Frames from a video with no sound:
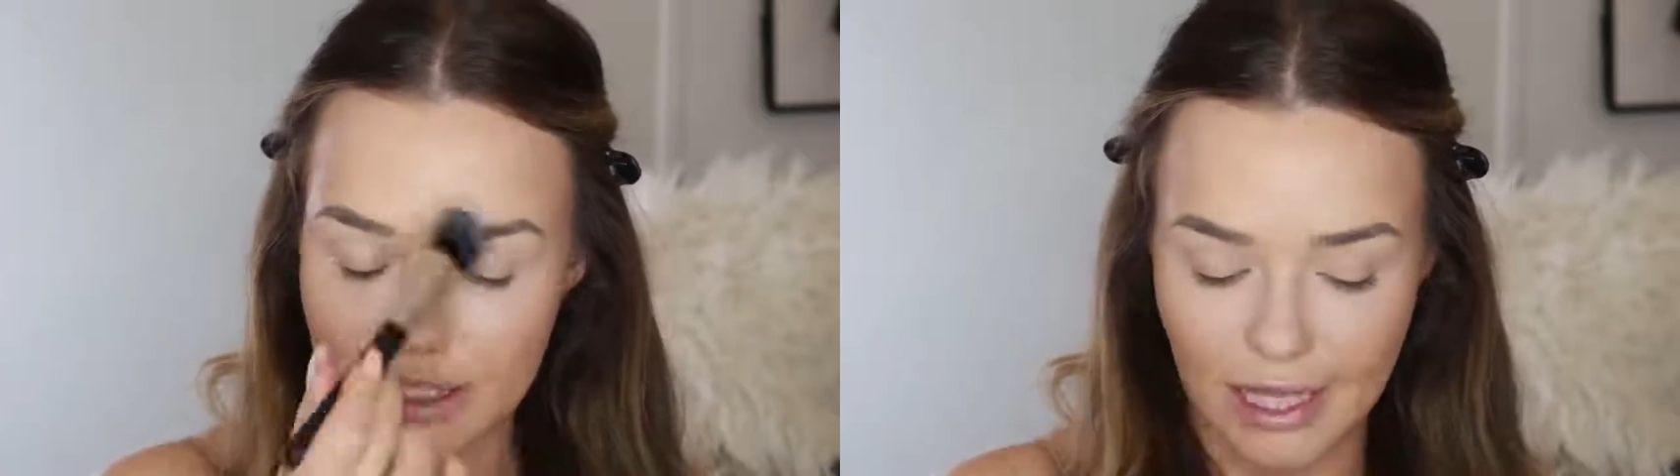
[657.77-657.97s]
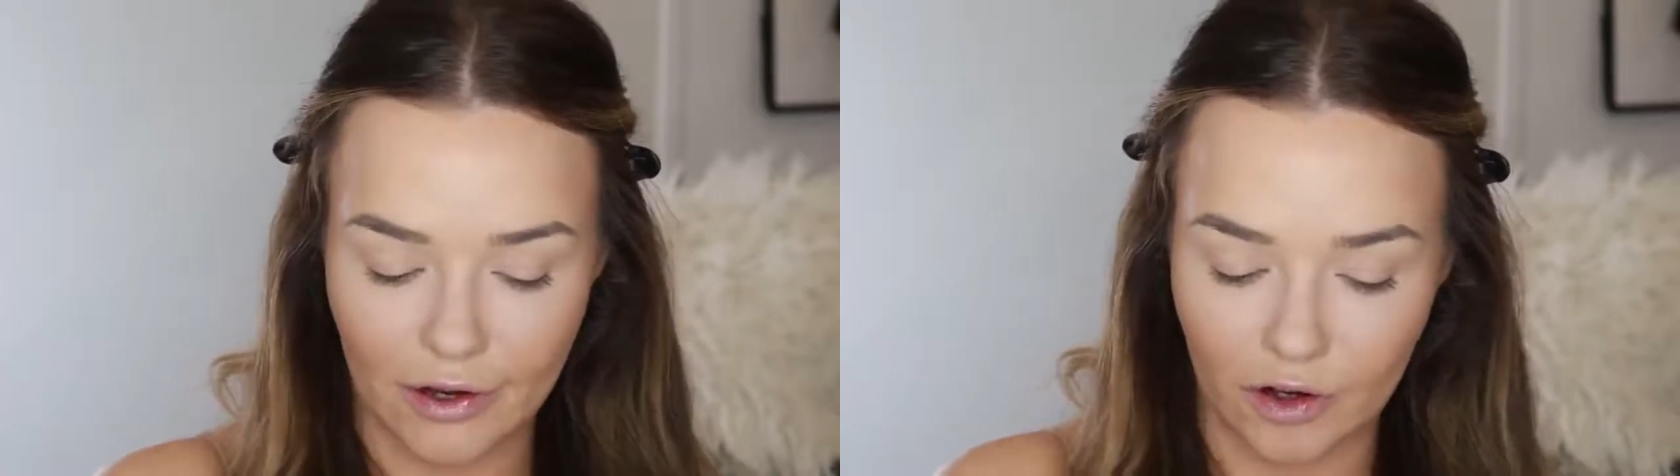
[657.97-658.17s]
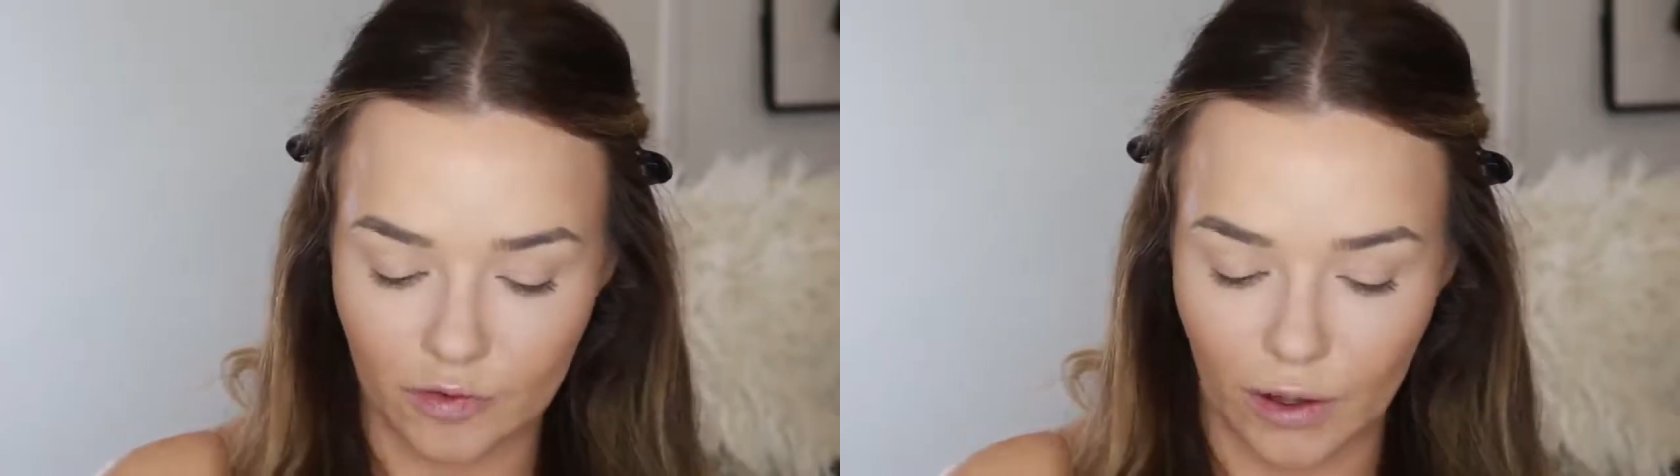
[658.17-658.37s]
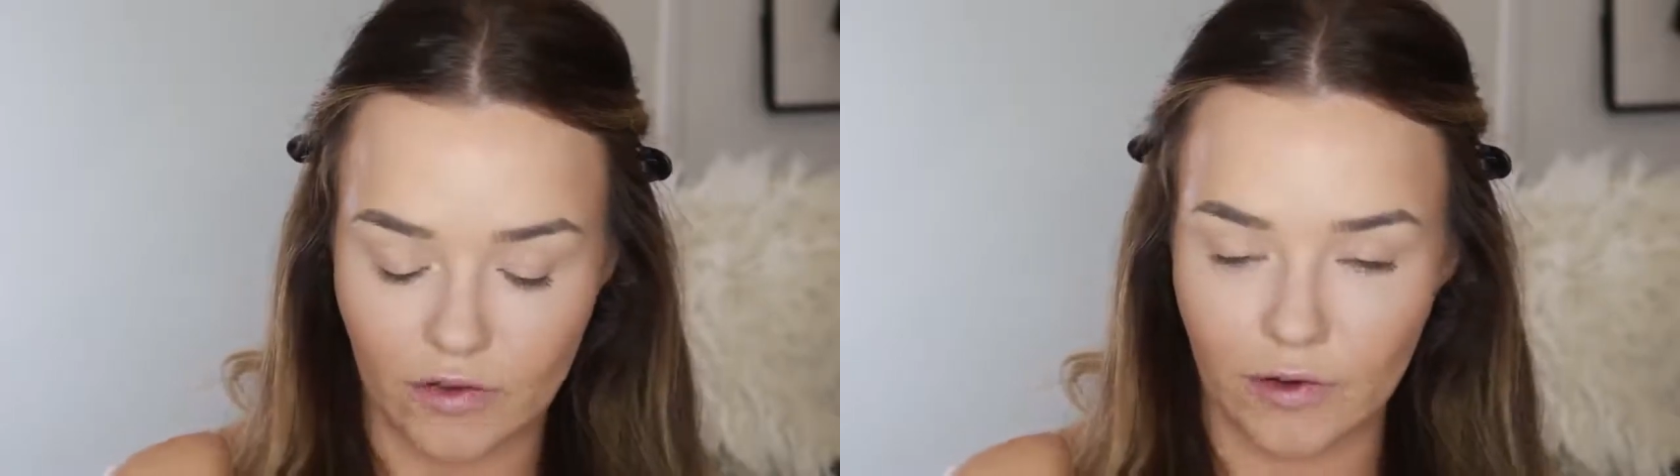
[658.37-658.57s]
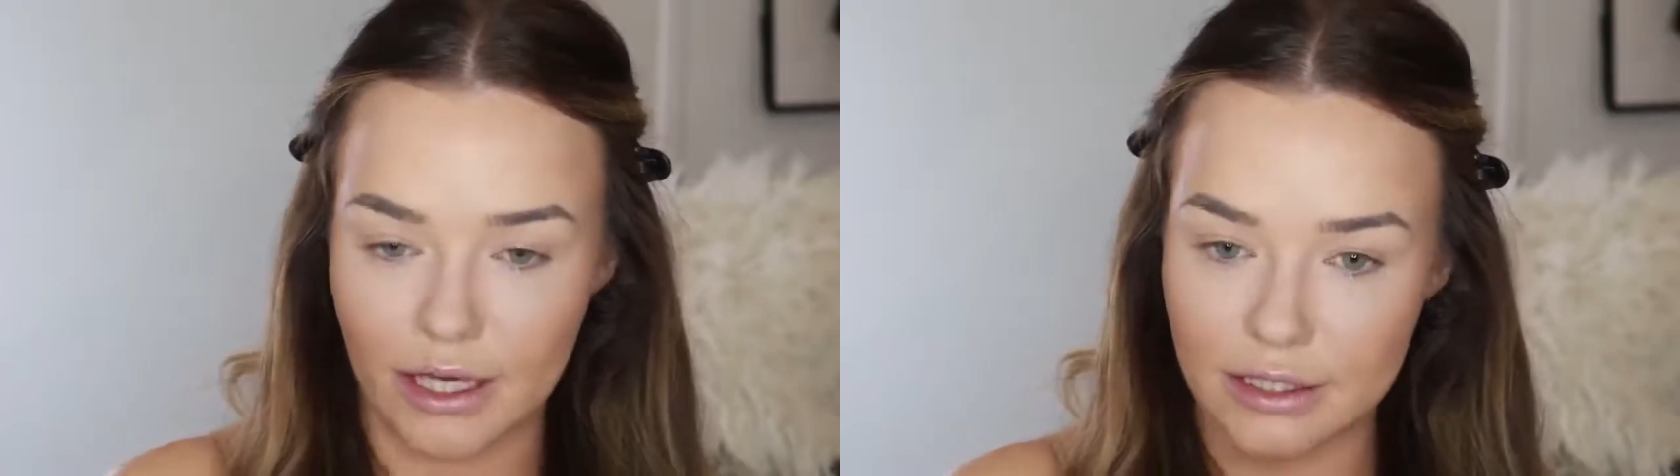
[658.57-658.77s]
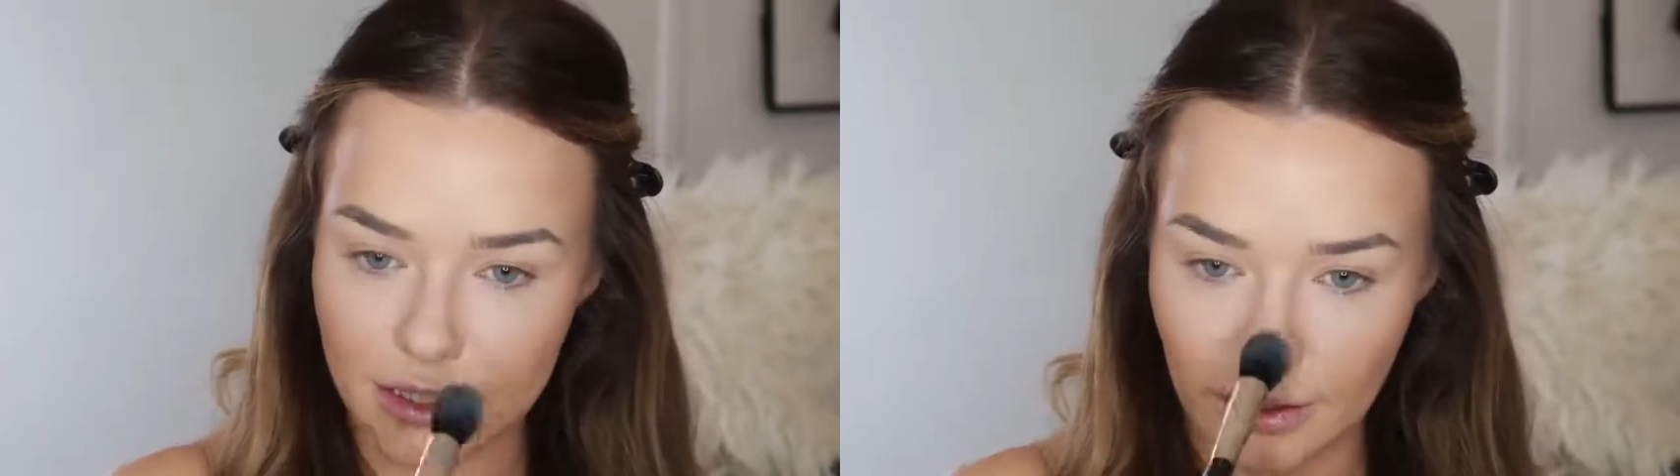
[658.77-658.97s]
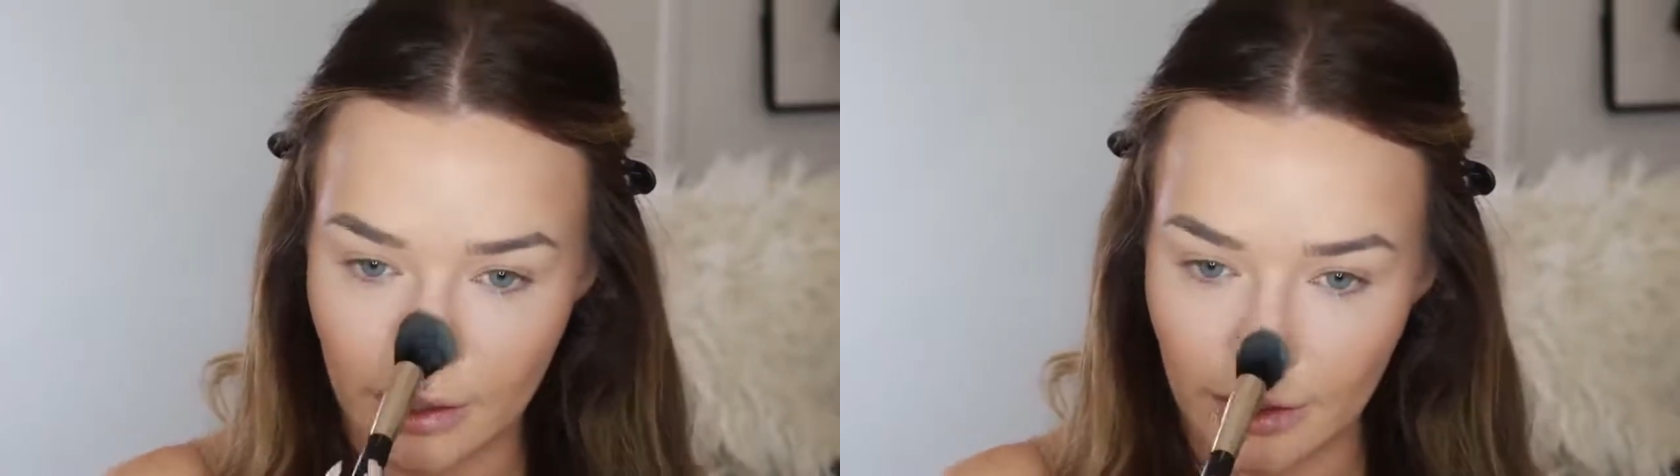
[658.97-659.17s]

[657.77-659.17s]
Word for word: the center of my face.